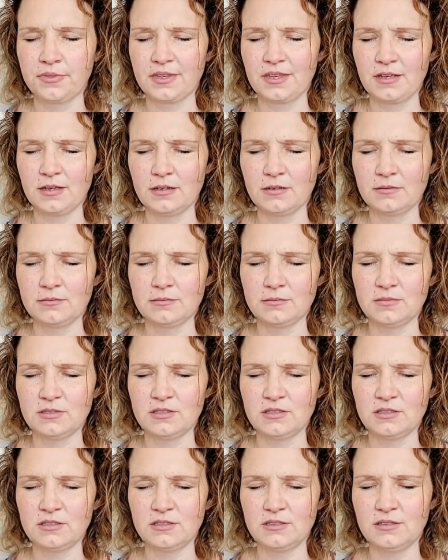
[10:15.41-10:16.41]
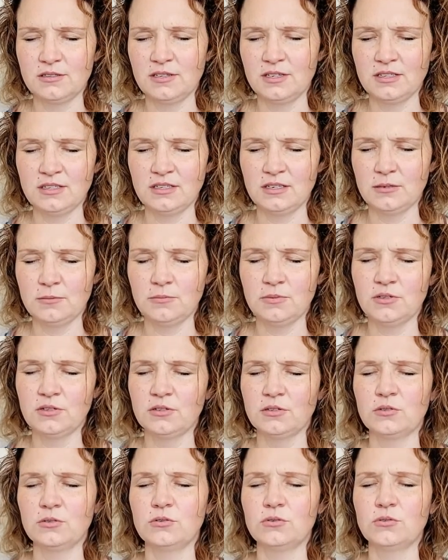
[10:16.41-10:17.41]
And um, that the
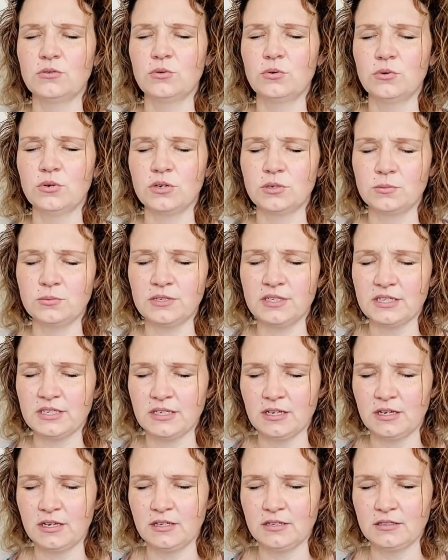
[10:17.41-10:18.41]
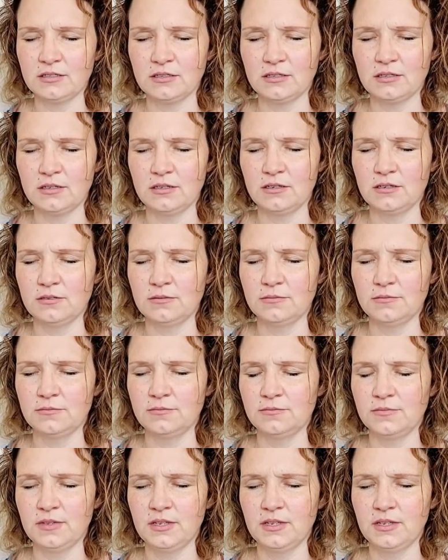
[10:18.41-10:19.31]
umbilical cord being cut um,